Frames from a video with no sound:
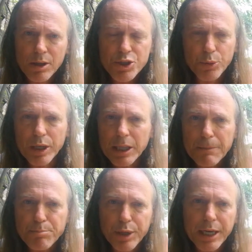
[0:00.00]
to really
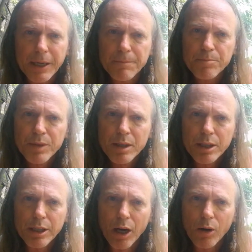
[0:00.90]
bring,
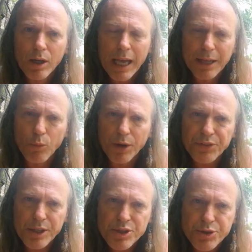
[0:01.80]
you know, and what
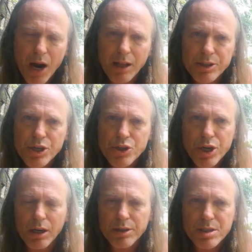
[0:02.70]
the astrology
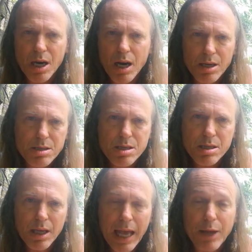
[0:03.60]
chart
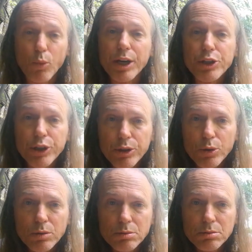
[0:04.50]
does and what you